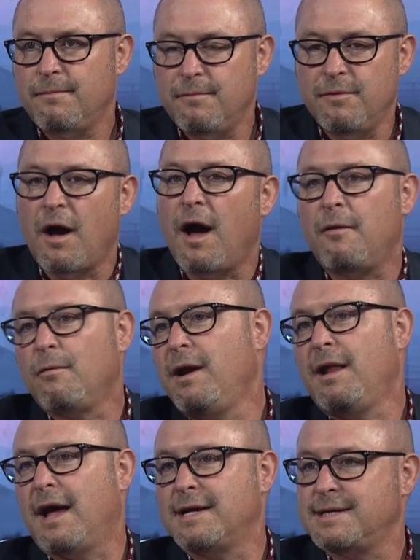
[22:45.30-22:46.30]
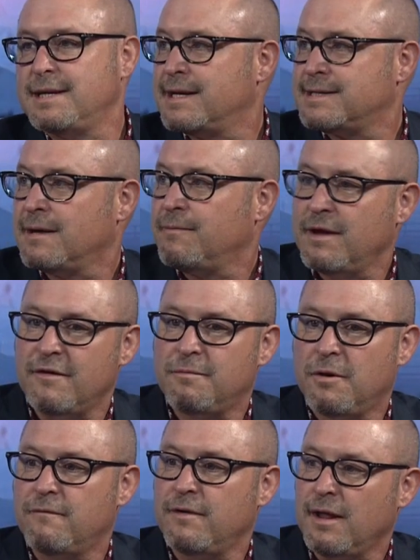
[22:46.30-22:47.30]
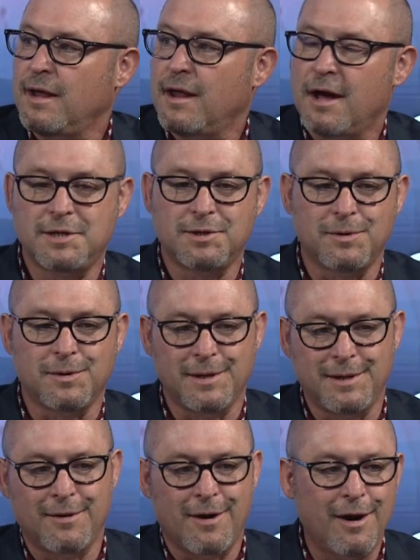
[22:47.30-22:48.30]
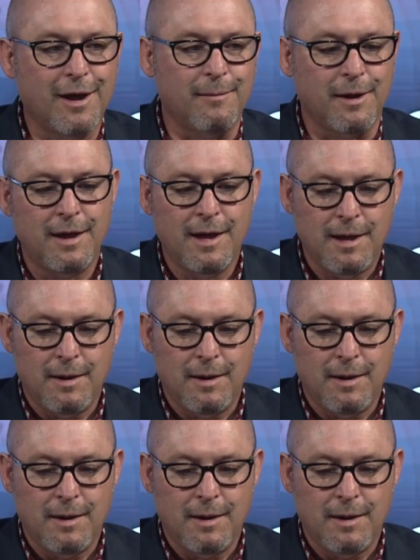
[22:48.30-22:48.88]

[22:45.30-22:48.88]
not realizing that something is perfectly logical in their argument.